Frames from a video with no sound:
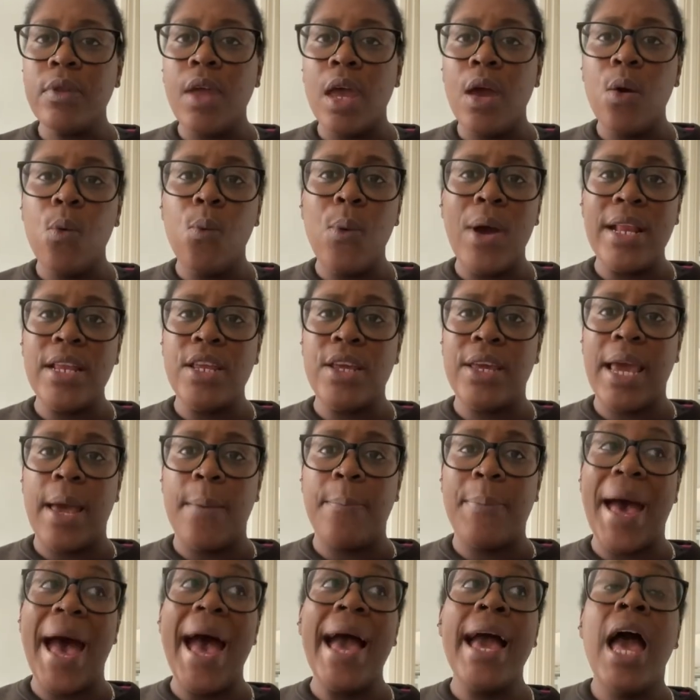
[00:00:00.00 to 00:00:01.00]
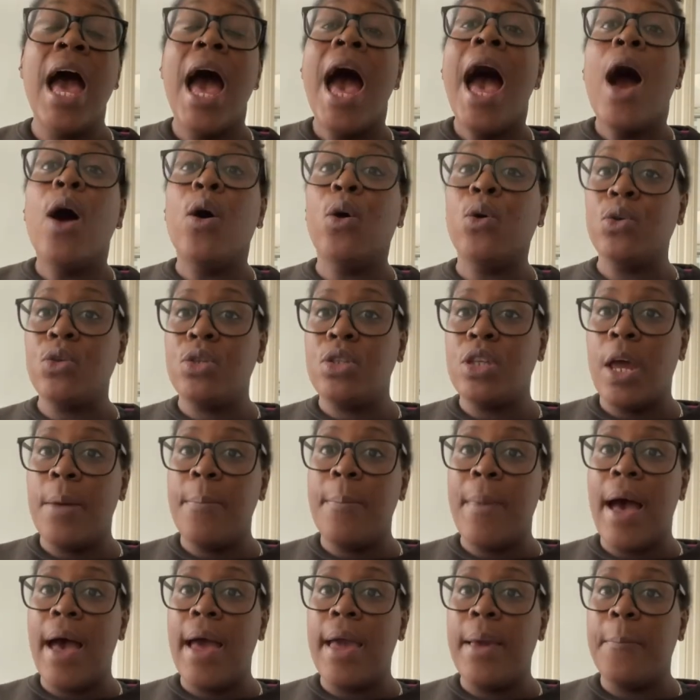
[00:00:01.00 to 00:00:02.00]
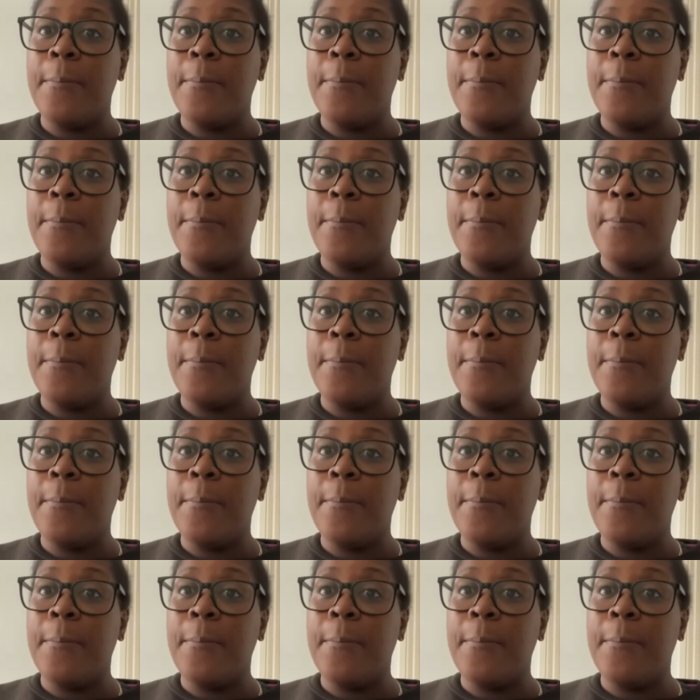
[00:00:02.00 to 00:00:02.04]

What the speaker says: when you get back. Also, my